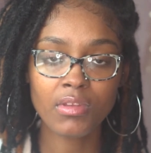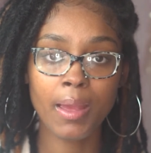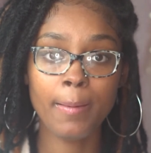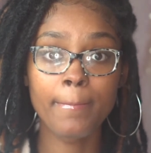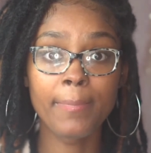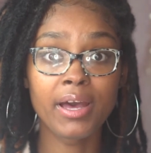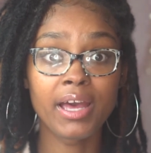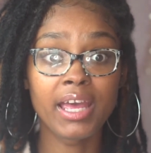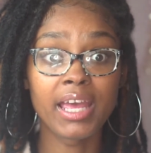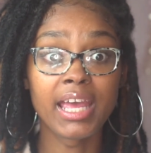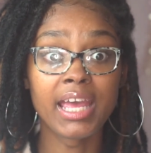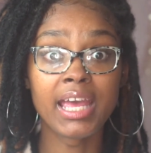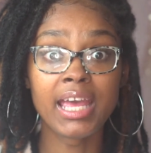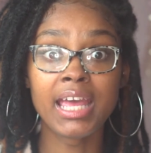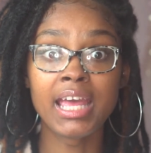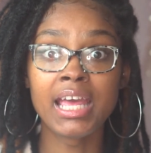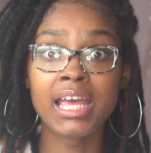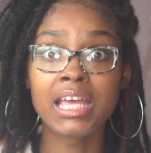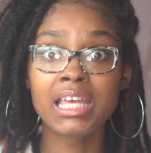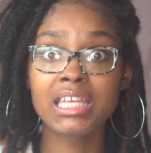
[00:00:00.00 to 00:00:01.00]
But
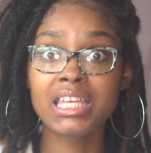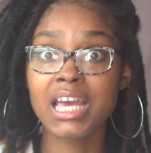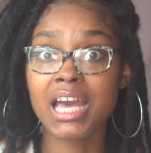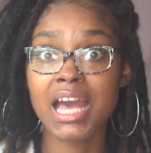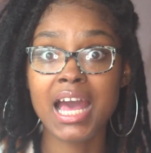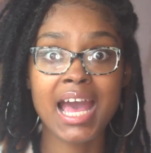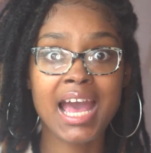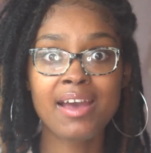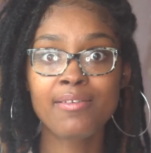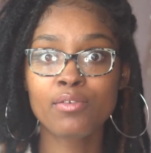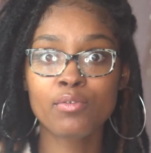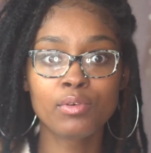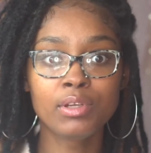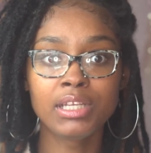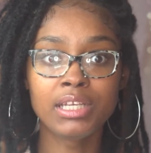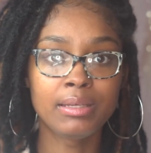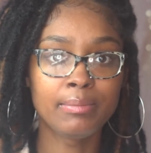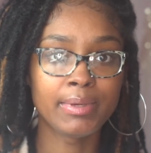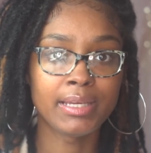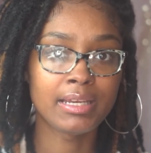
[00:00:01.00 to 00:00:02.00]
yeah,
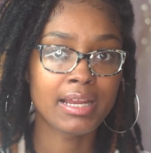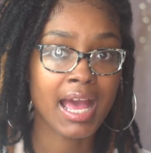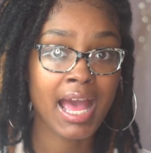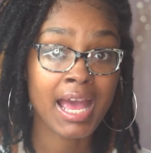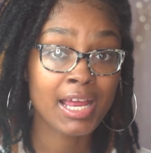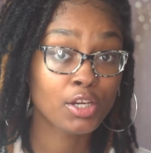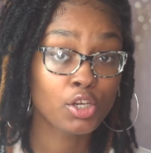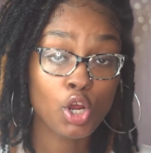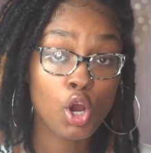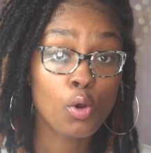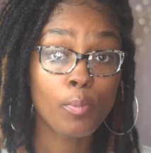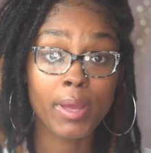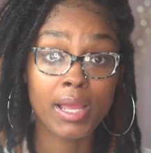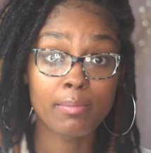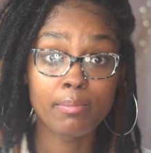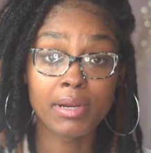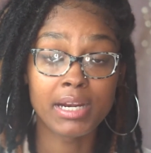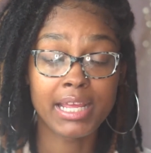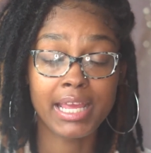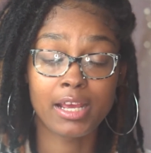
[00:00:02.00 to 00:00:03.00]
I don't make
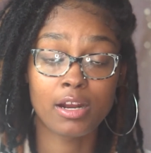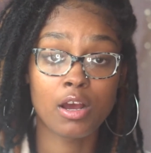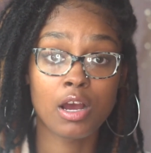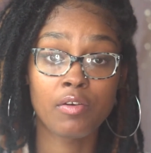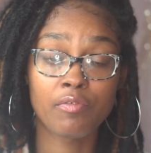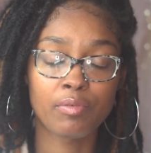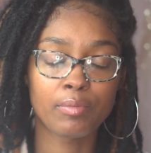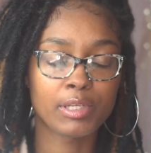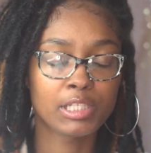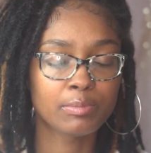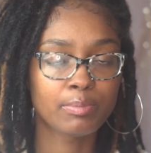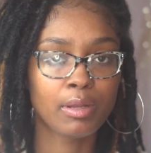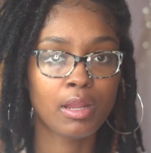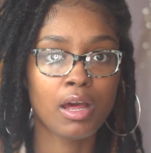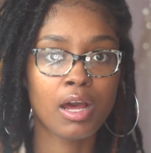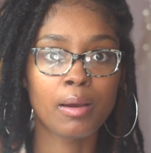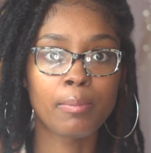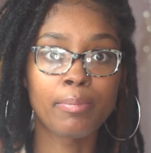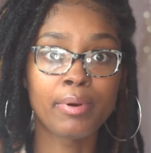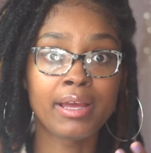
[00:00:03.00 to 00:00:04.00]
money at all from this
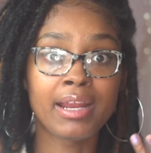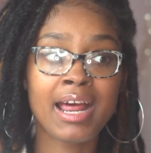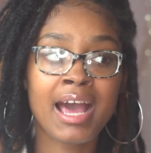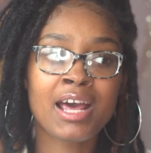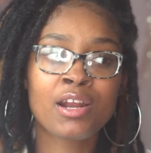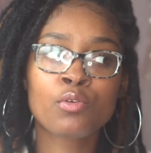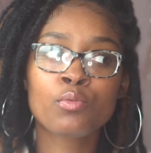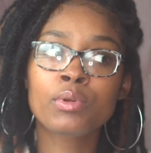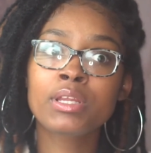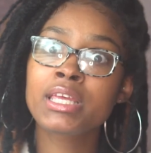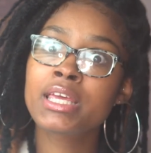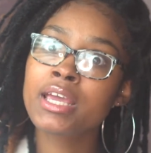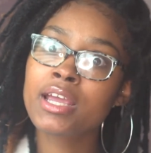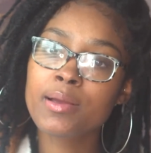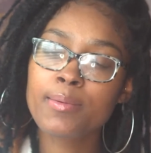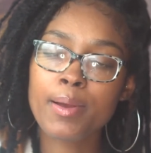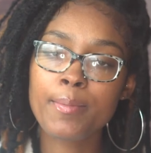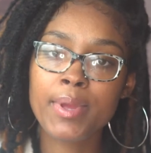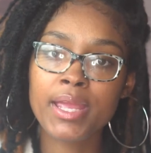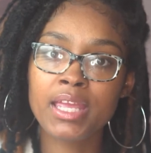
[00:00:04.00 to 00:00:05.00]
blog, but I don't really care
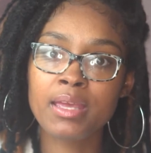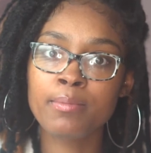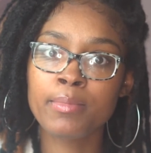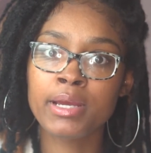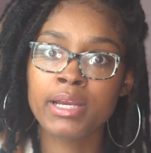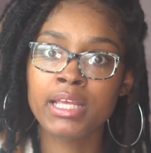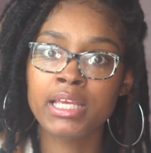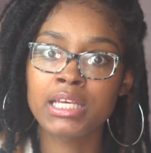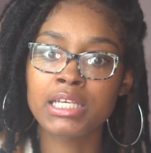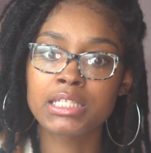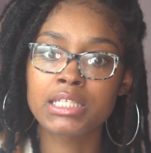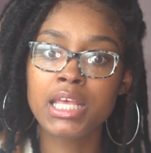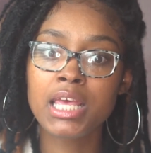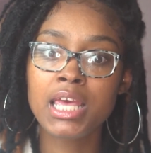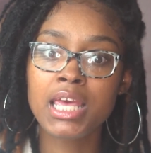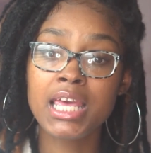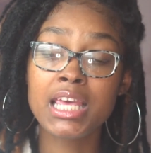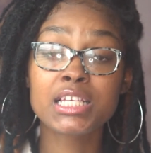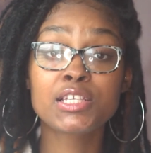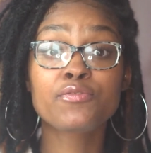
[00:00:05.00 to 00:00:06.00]
about making money because
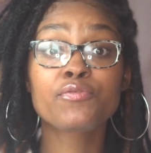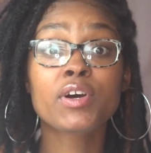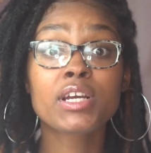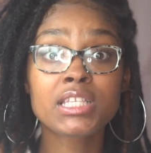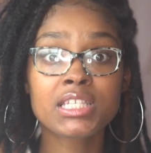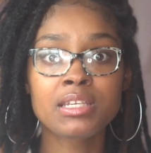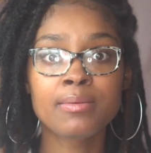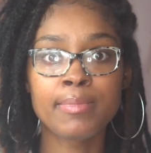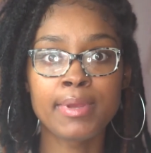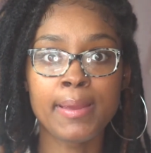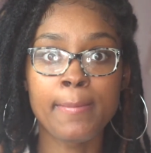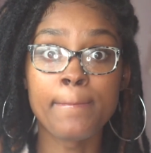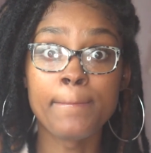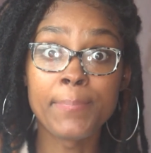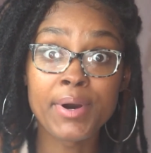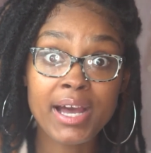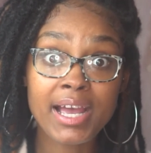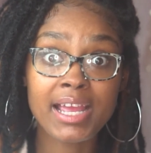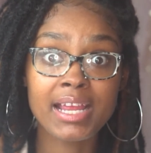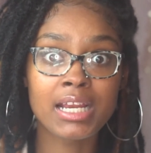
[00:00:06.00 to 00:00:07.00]
it's fun to me.
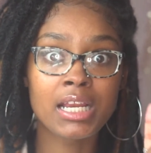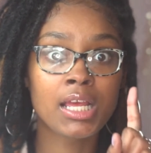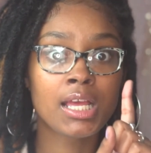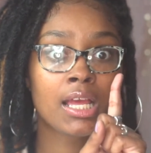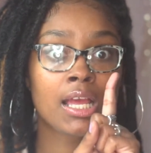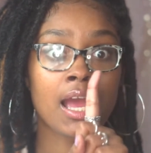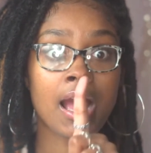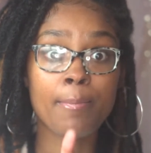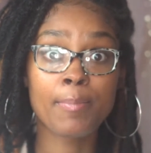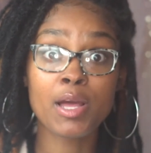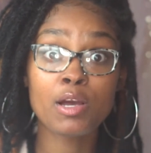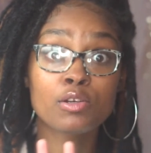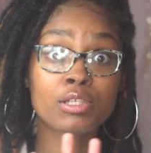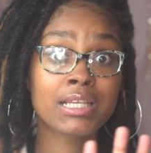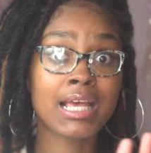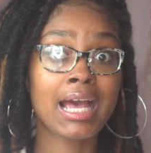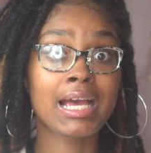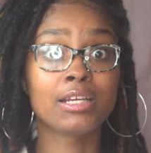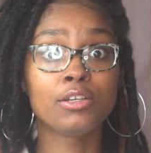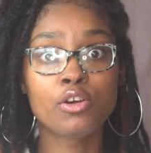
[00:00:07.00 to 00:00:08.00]
But I'm not gonna
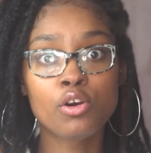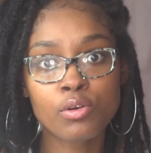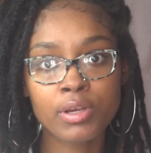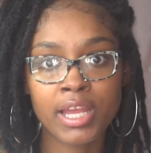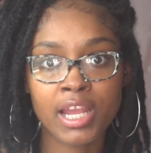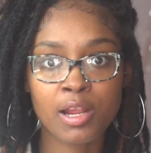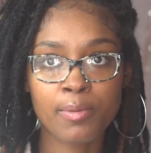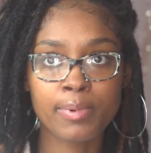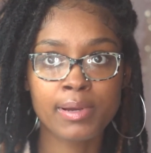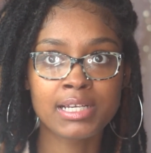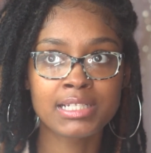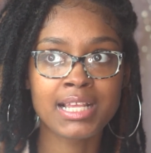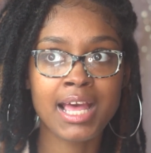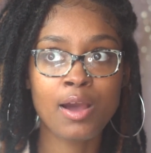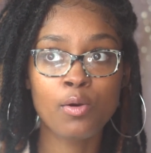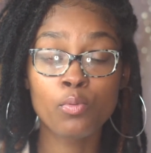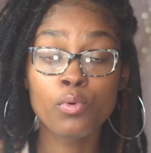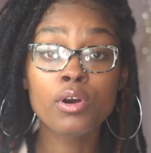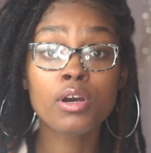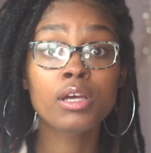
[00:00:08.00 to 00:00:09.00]
say I don't care, because
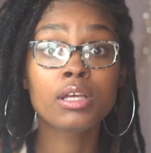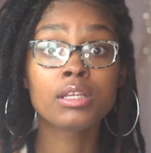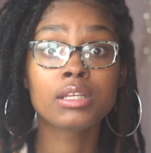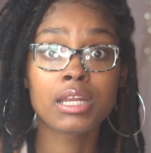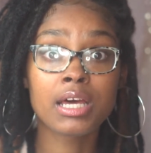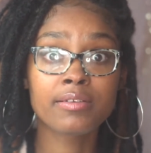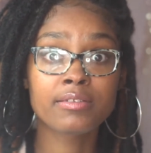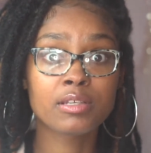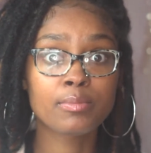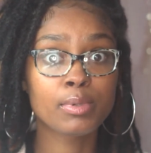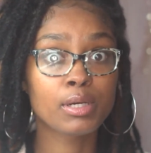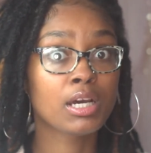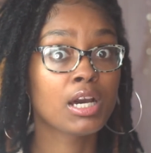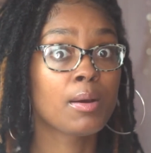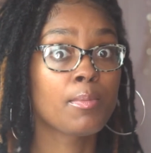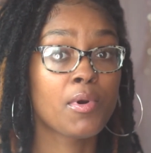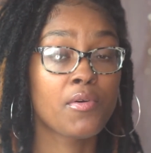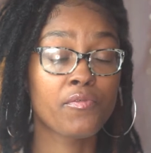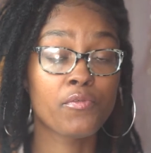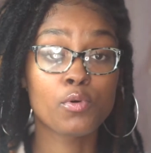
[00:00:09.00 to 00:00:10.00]
I would love to
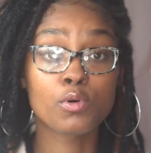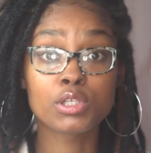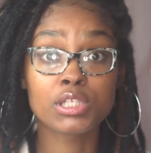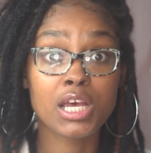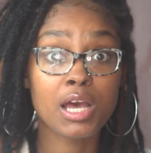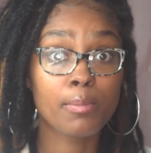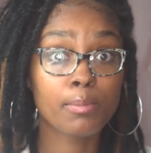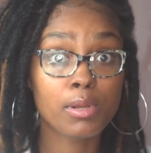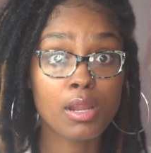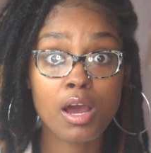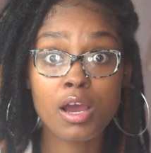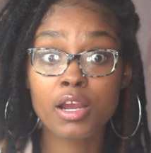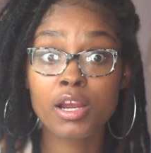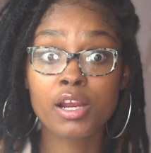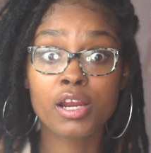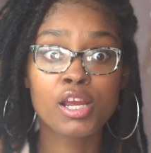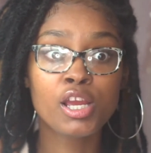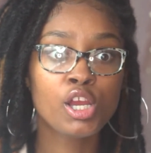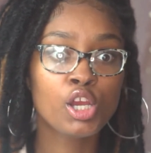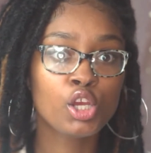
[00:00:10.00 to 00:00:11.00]
become a full-time
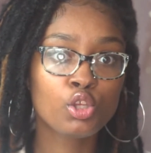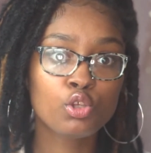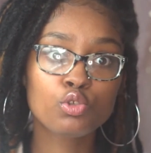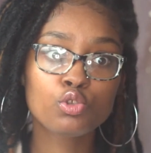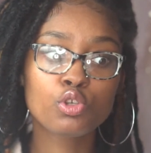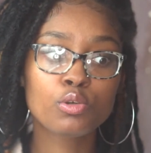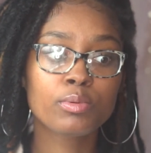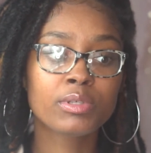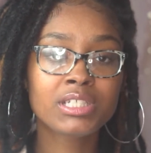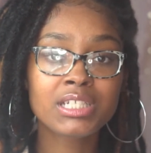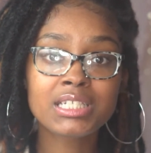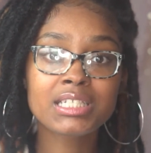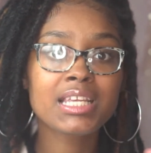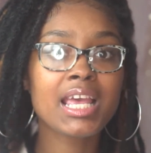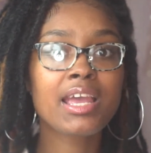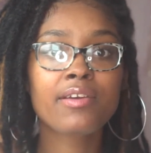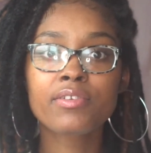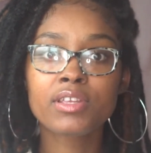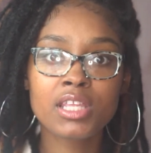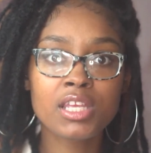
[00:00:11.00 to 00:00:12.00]
blogger, YouTuber, just
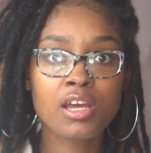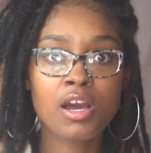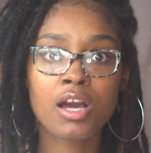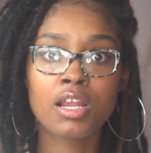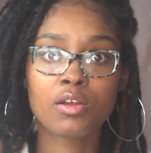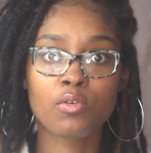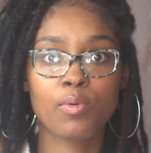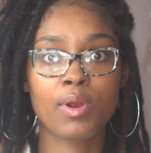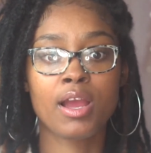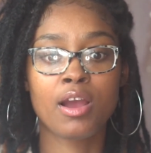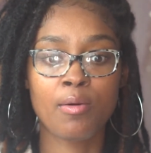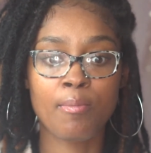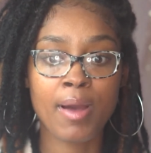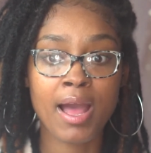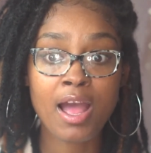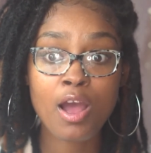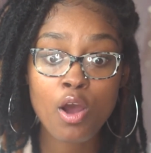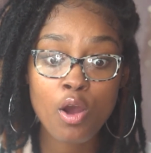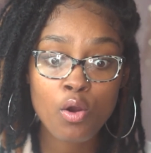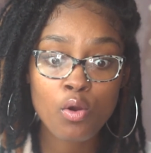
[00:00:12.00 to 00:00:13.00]
everything all around. My
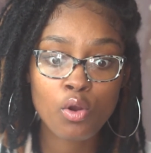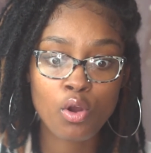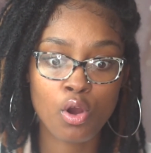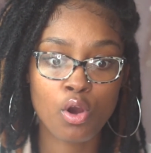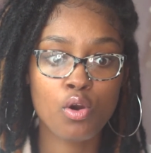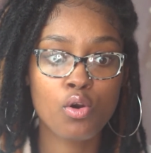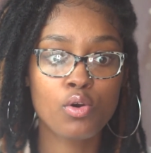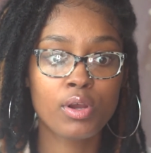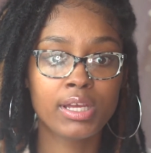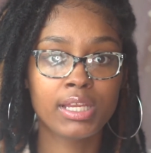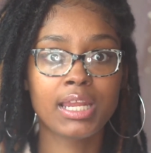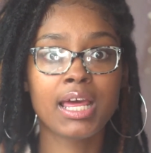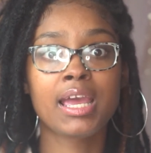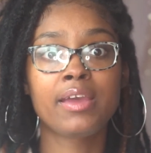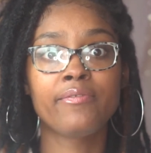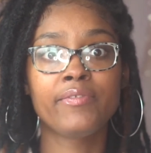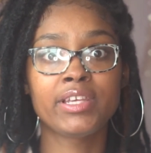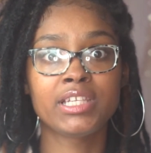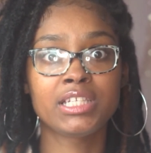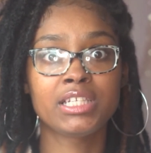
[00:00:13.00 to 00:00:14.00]
whole goal in
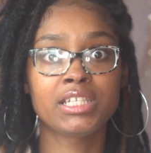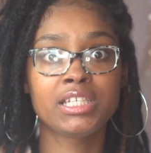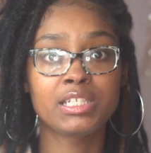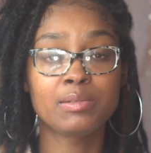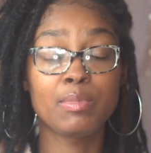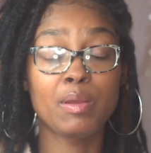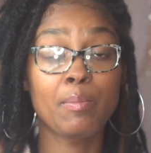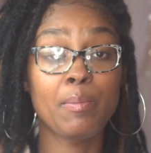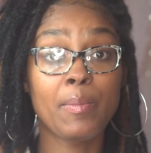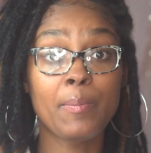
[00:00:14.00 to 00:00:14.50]
life is to just be